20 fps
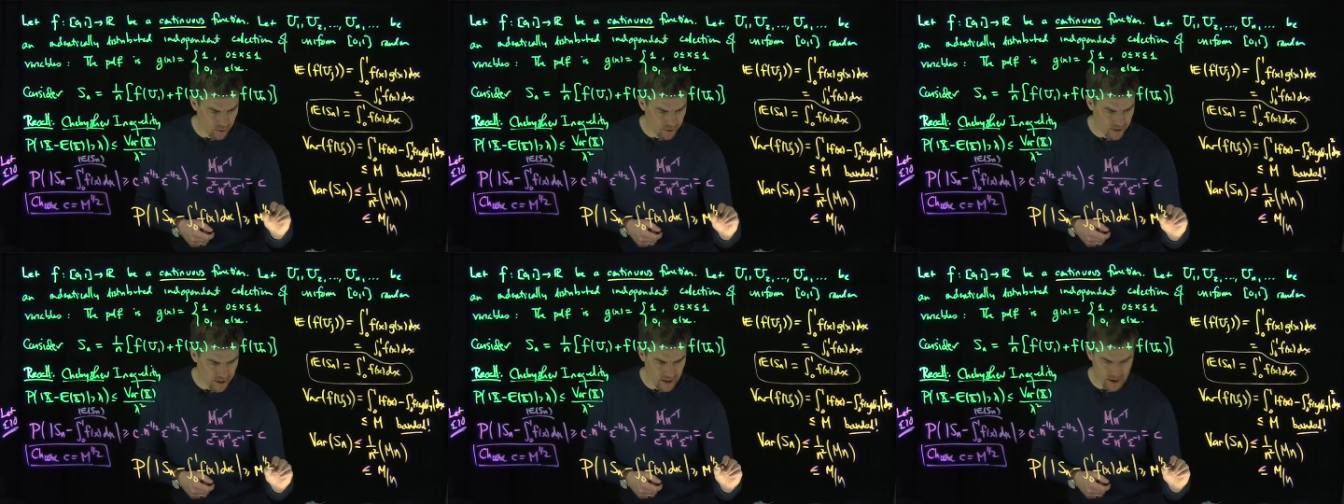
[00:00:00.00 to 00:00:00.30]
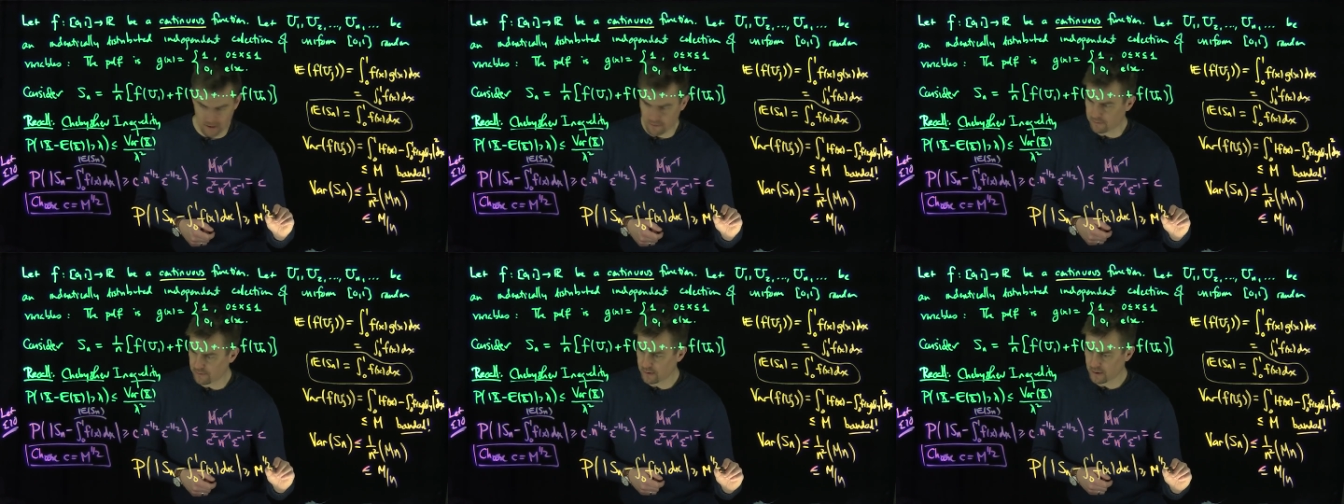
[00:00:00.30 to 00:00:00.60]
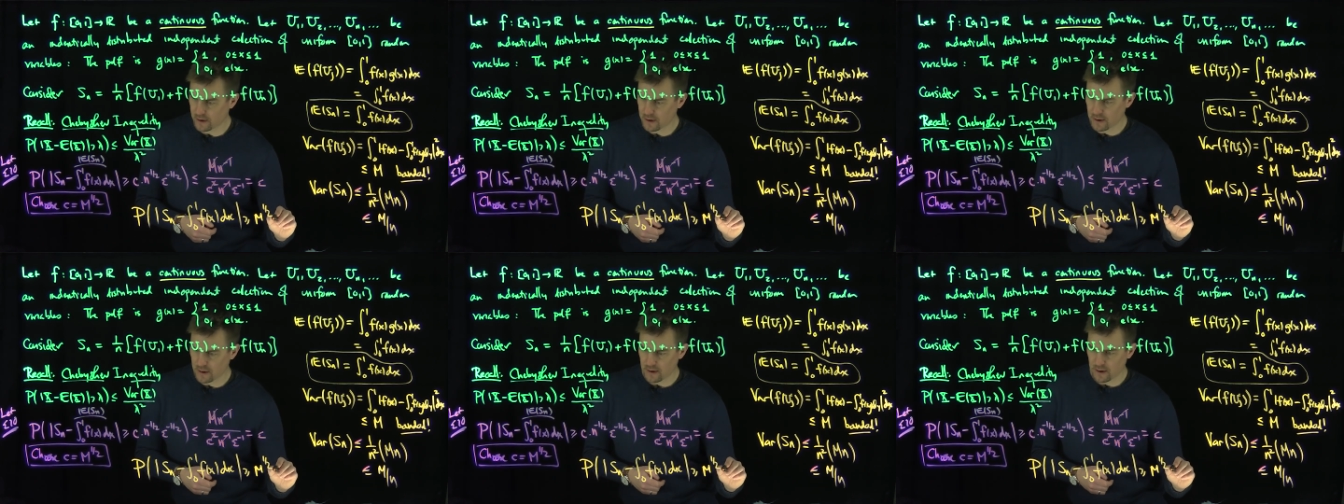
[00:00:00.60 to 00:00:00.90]

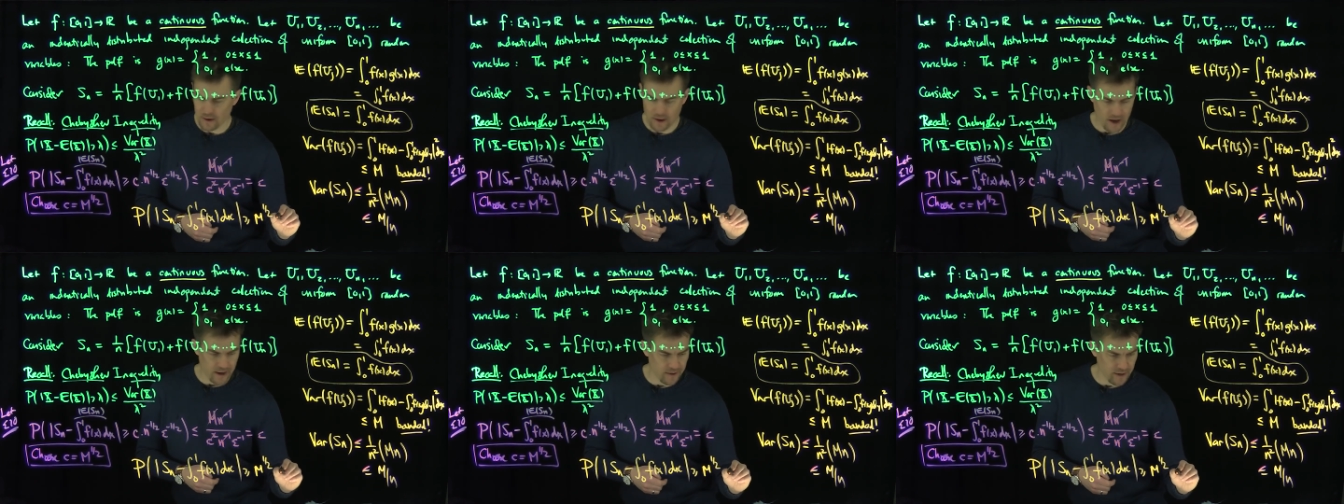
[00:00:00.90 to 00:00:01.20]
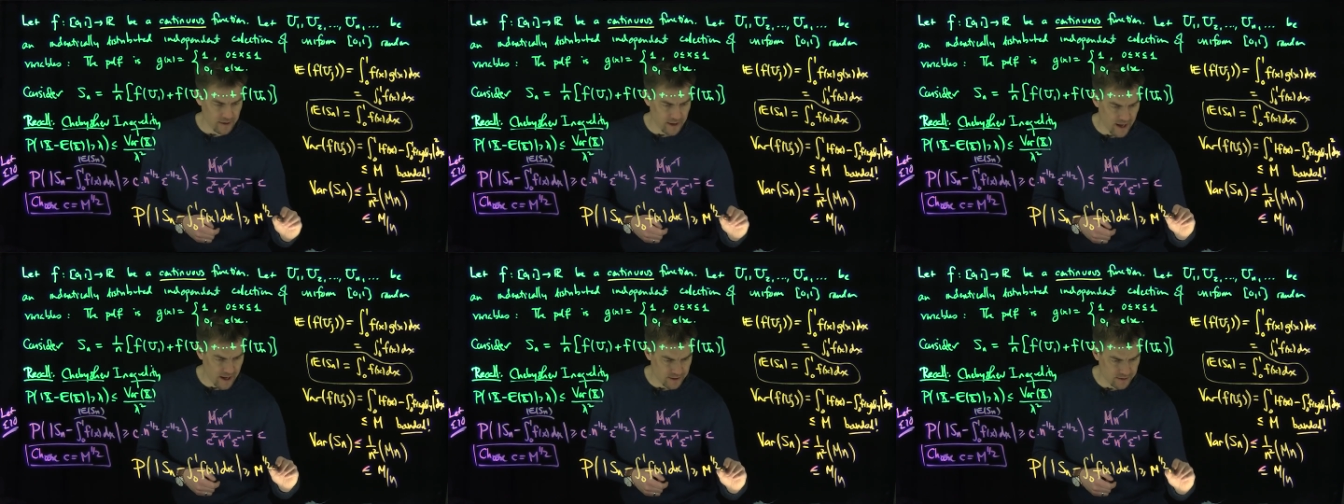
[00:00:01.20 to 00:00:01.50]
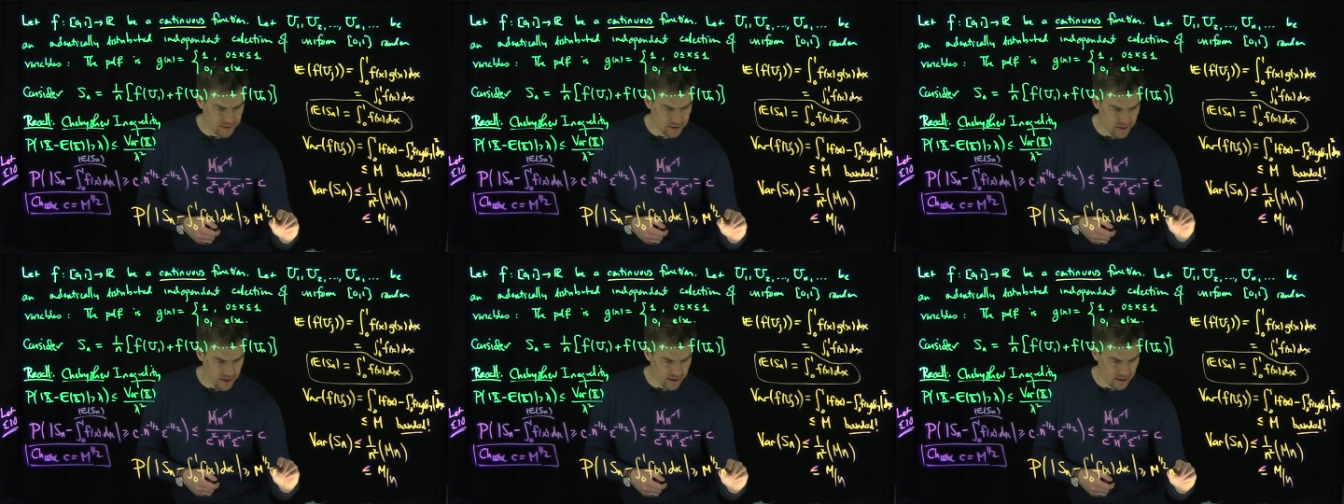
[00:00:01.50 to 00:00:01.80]
1/2, and then
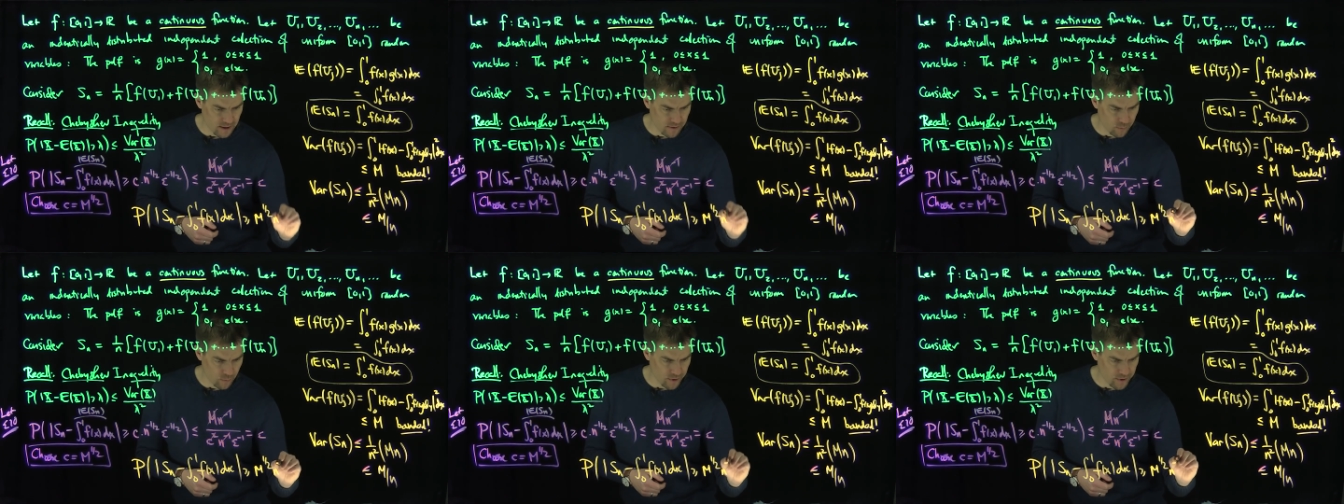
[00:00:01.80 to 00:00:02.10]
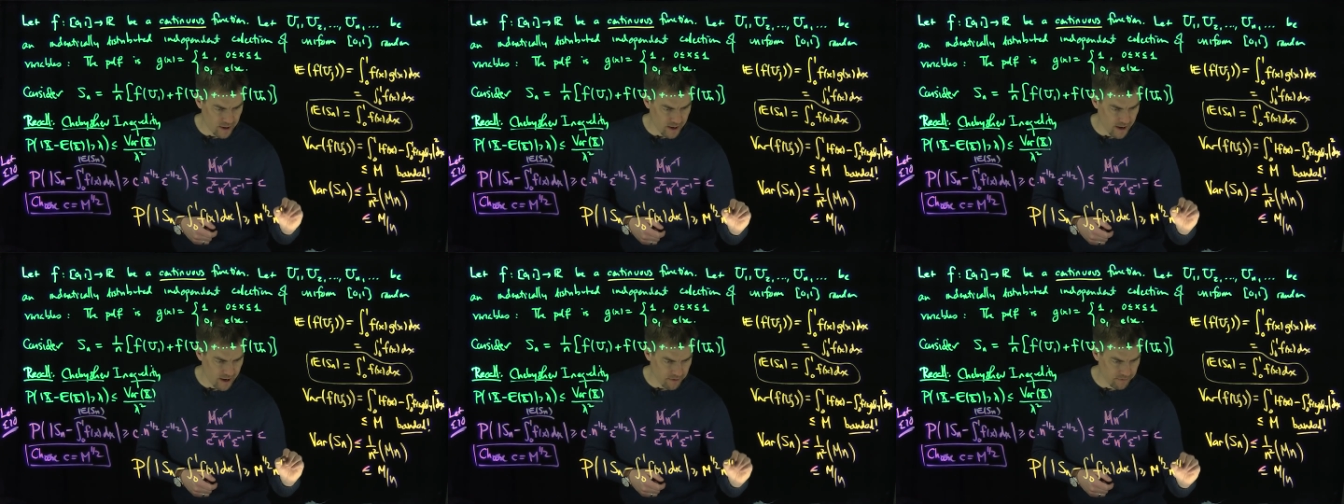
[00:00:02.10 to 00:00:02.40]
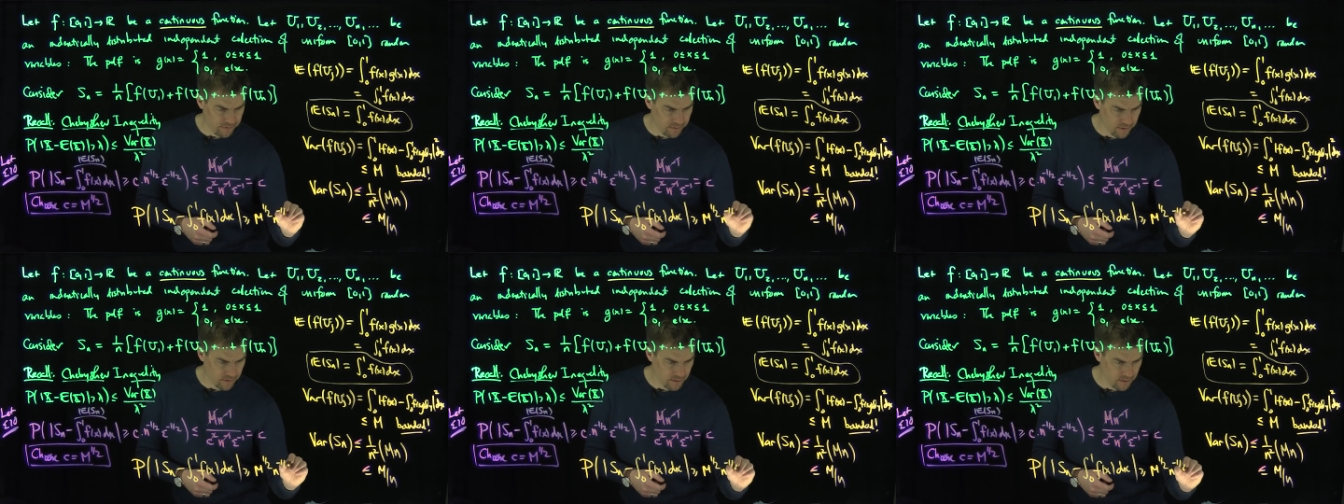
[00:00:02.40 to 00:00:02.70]
n to the negative
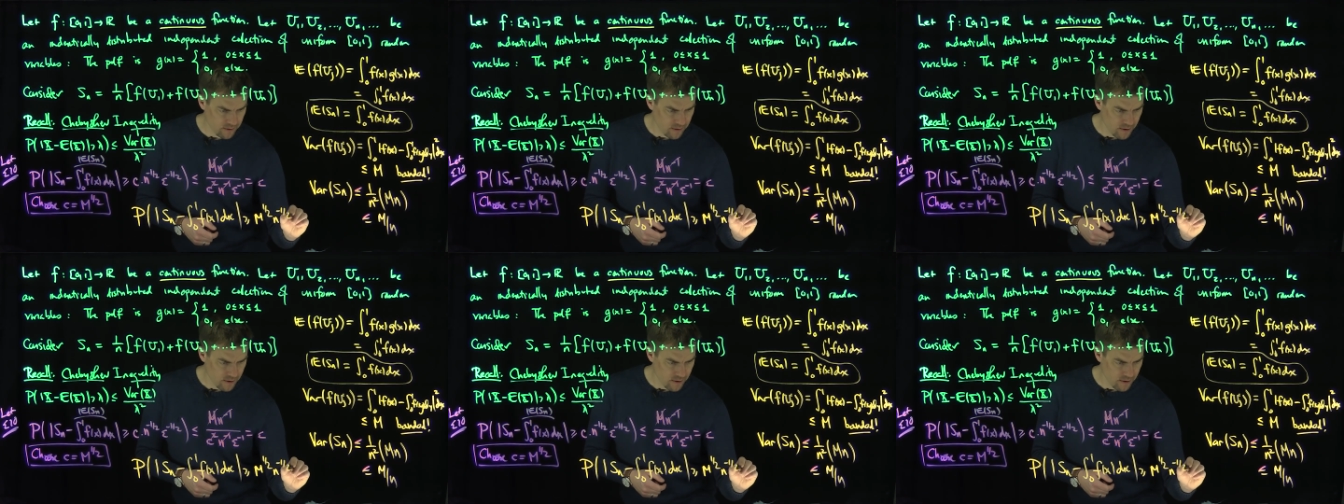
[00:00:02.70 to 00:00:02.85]
1/2,